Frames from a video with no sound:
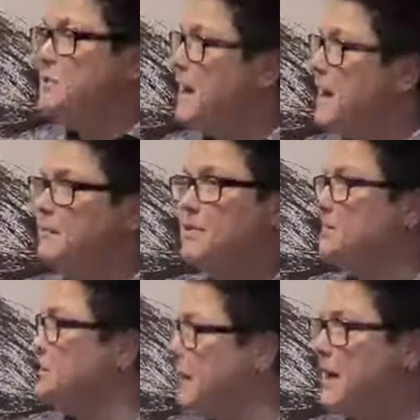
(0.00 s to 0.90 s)
spam, this
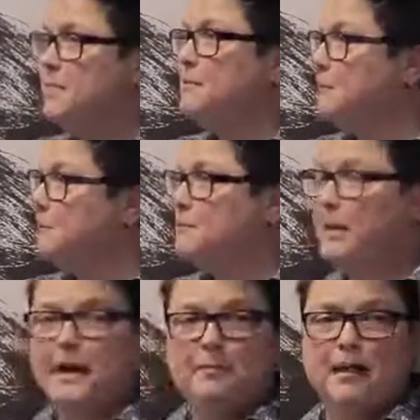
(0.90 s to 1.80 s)
is spam, this is
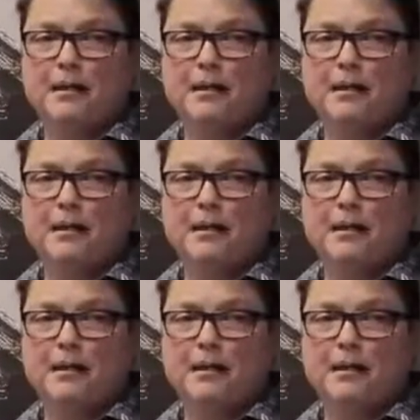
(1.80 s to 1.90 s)
spam,